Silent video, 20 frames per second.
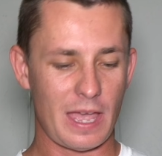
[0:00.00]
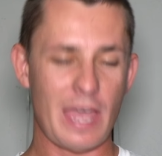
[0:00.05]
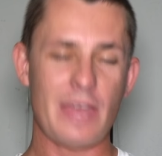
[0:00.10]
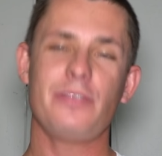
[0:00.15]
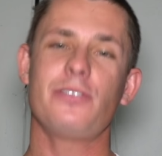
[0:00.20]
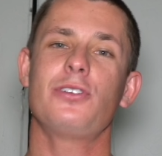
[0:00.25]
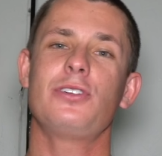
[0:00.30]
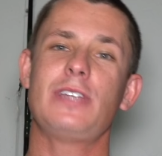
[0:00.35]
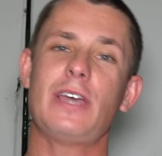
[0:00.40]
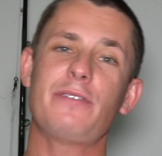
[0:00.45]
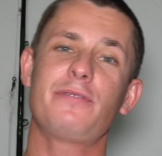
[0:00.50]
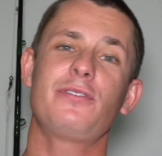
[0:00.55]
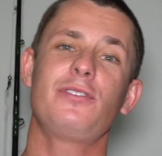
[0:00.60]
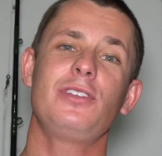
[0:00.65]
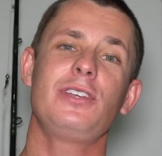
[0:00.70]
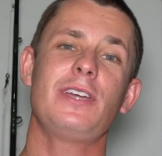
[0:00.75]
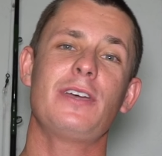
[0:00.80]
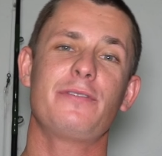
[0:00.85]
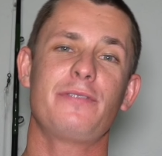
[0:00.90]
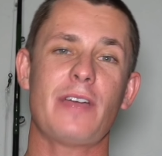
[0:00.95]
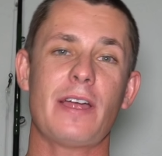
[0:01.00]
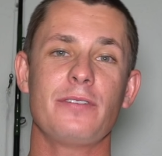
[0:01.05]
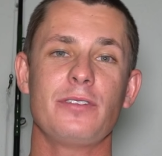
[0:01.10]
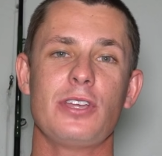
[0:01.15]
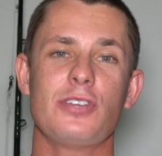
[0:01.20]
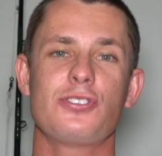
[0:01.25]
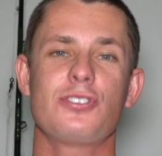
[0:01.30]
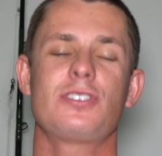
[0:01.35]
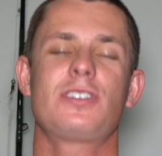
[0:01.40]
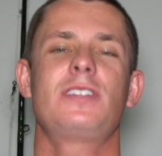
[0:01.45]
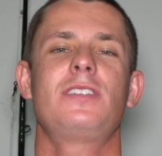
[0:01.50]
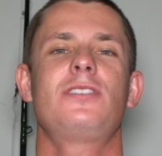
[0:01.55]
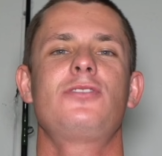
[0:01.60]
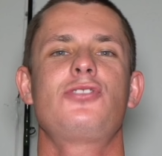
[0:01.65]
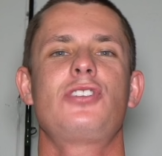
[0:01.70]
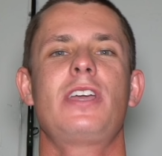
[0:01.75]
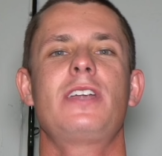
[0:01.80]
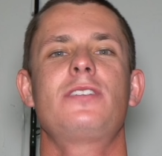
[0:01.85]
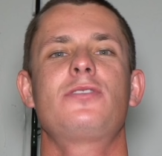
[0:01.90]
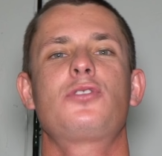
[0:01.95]
and they're definitely a foundation to this
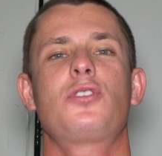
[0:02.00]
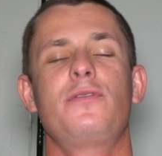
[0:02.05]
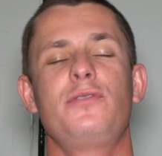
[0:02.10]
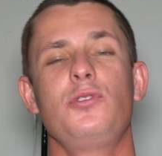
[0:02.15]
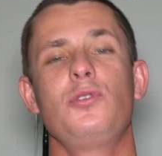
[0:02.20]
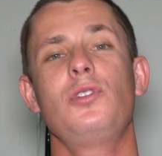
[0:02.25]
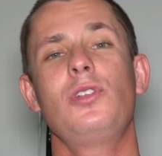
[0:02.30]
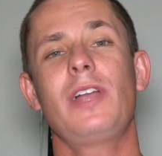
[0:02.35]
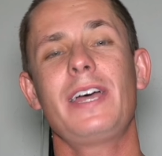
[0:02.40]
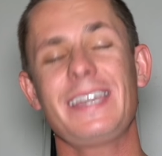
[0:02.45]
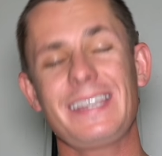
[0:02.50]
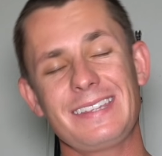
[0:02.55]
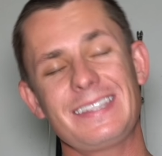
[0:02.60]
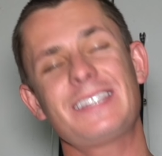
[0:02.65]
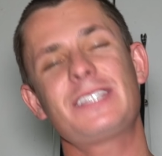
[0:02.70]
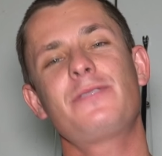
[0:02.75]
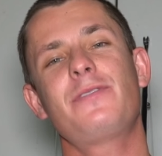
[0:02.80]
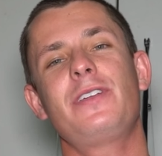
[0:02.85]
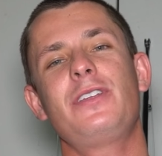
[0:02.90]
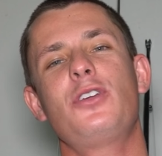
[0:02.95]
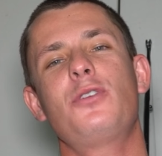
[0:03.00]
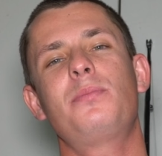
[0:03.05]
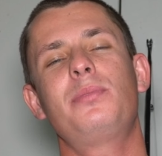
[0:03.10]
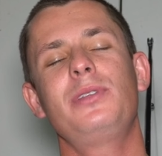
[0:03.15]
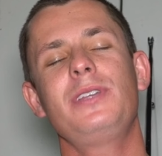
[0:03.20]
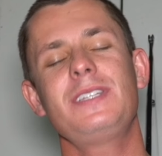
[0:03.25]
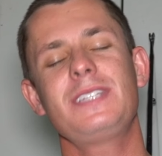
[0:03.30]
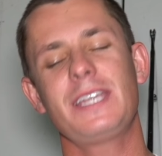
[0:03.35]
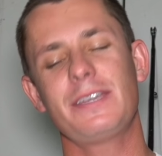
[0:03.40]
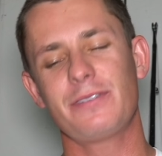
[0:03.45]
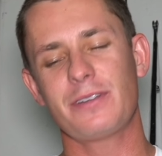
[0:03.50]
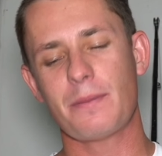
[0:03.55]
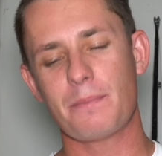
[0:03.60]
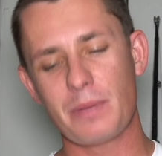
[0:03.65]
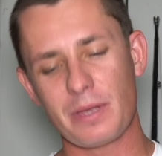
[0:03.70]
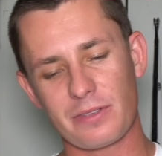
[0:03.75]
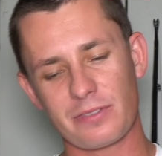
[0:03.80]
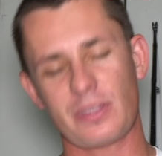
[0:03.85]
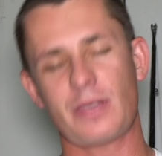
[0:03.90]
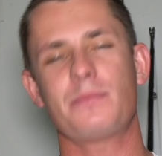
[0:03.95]
channel. So if you like this video, please give it a
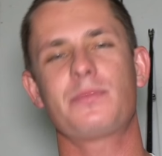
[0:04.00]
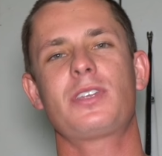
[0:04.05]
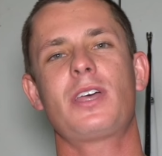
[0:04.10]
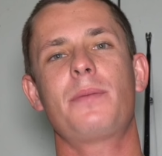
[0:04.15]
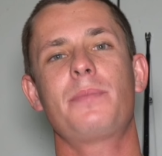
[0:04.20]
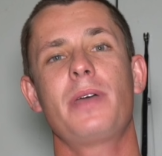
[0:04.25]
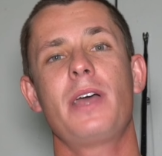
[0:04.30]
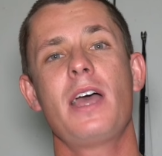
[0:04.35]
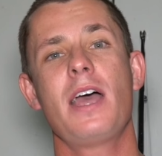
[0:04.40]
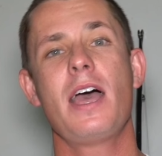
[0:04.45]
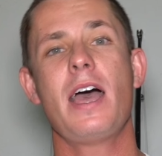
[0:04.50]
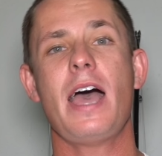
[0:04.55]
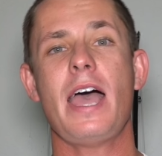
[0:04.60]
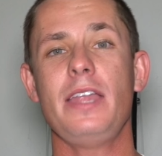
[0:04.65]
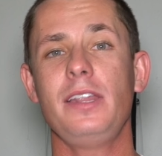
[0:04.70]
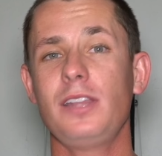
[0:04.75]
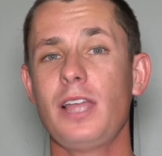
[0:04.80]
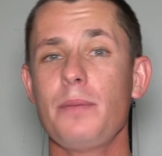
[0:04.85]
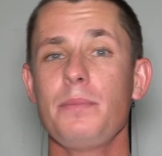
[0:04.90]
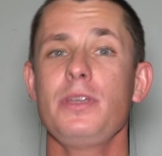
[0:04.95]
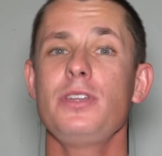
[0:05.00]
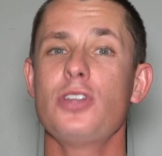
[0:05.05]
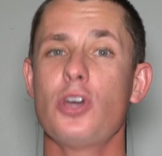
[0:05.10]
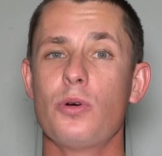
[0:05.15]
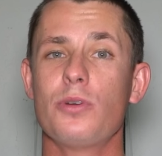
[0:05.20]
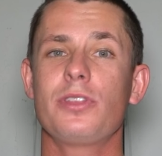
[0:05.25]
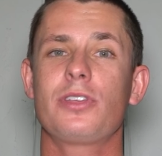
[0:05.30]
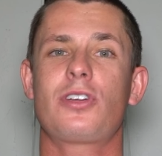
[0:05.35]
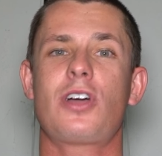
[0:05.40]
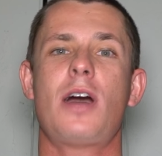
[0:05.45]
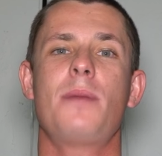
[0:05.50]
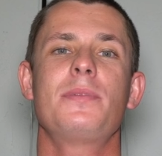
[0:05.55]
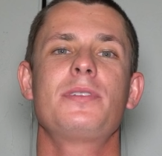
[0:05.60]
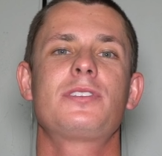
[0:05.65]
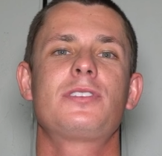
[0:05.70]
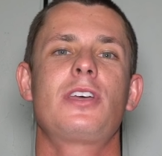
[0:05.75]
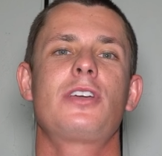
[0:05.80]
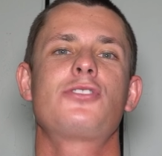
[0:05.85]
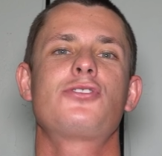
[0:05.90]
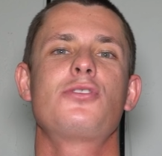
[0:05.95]
big thumbs up, and let me know in the
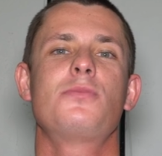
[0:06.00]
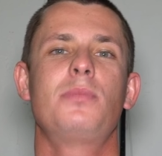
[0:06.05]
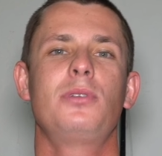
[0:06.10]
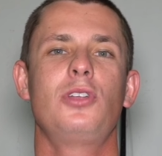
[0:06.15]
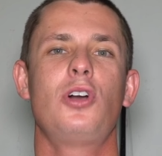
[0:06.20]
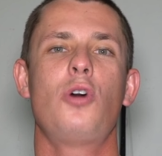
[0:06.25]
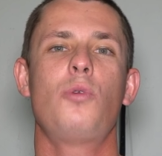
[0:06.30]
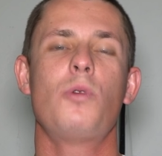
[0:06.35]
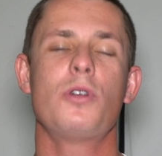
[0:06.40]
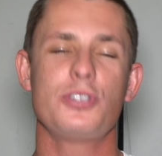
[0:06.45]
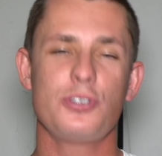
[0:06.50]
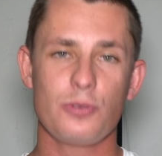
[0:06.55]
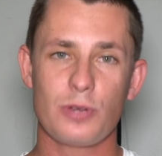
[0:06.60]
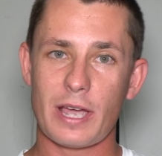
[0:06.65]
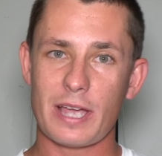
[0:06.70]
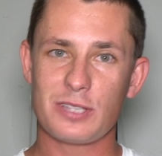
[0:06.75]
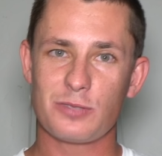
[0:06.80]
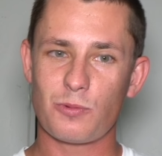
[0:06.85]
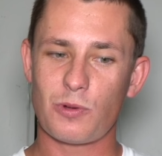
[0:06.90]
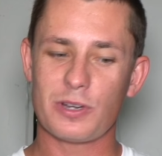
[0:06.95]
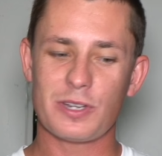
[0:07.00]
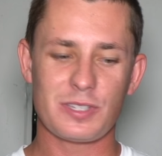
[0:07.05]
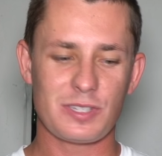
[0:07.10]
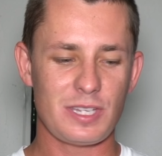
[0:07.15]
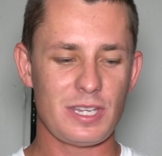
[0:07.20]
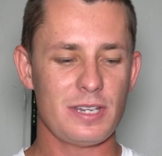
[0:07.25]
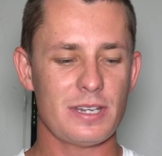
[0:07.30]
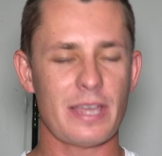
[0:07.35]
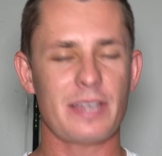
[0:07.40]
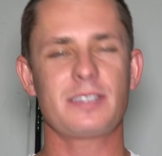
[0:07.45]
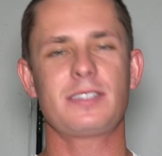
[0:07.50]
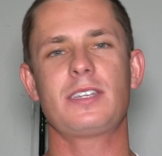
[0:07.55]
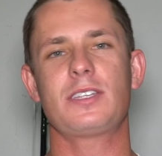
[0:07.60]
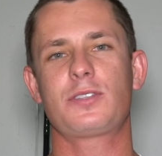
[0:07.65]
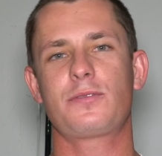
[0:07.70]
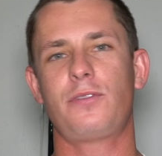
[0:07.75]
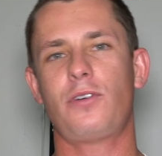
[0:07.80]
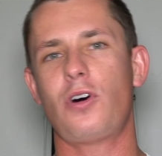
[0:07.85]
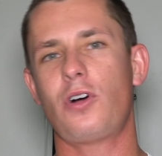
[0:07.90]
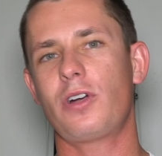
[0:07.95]
comments section below what you guys want to see next
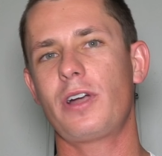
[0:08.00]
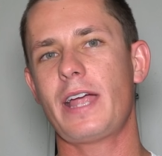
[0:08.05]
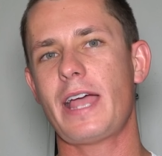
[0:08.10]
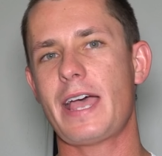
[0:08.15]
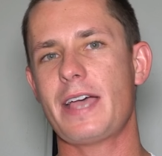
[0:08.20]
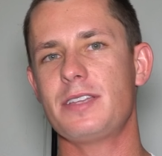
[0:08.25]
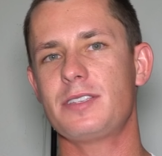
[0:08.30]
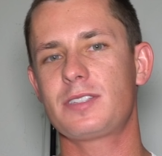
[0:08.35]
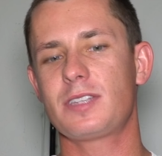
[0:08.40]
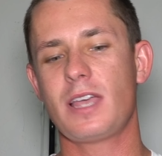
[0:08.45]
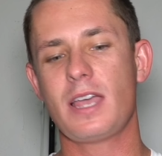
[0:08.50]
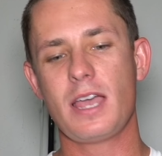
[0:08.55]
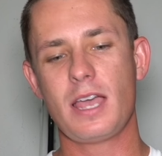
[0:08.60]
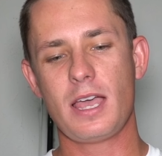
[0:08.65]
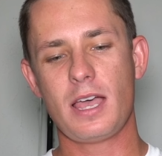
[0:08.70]
as far as